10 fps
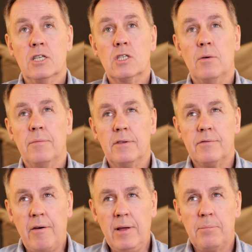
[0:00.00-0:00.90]
So it's
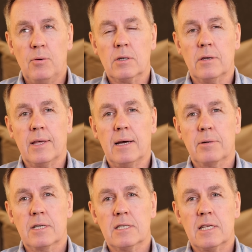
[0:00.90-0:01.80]
very important that
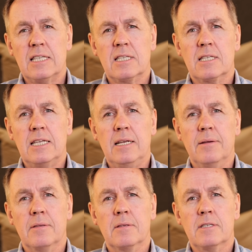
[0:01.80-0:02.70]
because it's the
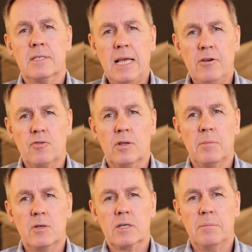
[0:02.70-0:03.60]
central,
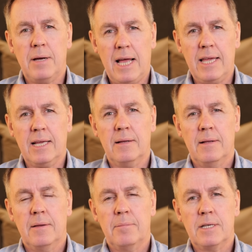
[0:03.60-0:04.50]
most compelling
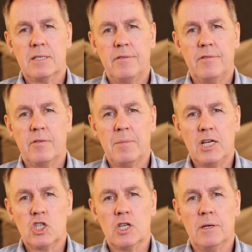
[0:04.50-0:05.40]
piece of
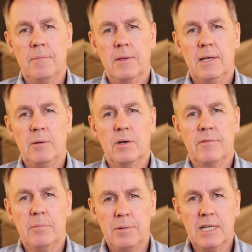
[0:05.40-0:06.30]
information in one
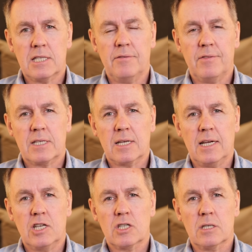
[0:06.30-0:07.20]
of the biggest
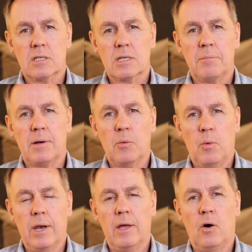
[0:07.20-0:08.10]
investigations done by
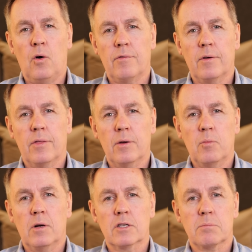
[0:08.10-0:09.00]
one of the
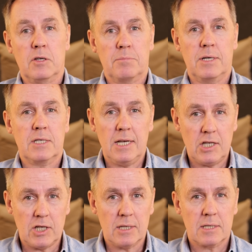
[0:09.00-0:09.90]
world's most
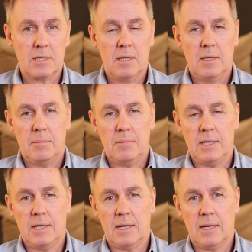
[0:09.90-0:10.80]
prestigious
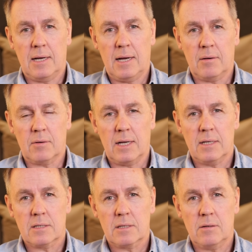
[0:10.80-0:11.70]
media
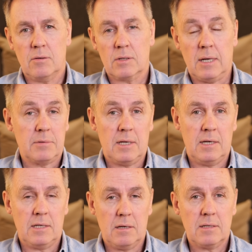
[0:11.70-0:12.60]
outlets, the New York Times, and
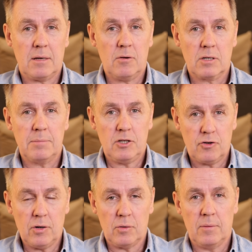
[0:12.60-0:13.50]
it turns out not to be
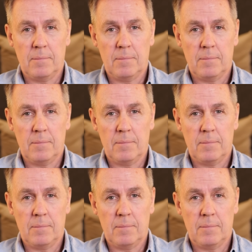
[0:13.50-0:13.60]
true.